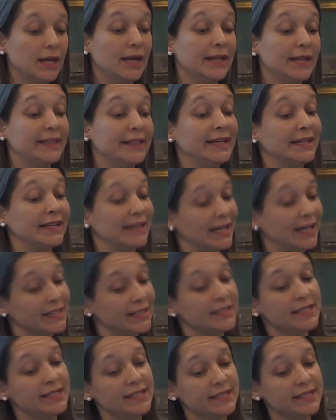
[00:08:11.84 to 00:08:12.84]
The
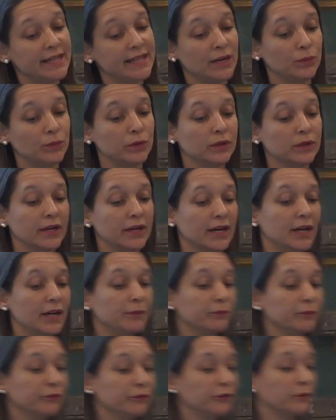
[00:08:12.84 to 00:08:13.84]
analysis that will
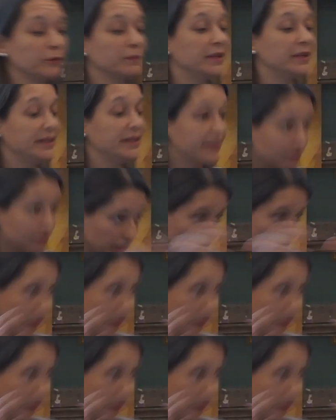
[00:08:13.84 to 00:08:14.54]
come from these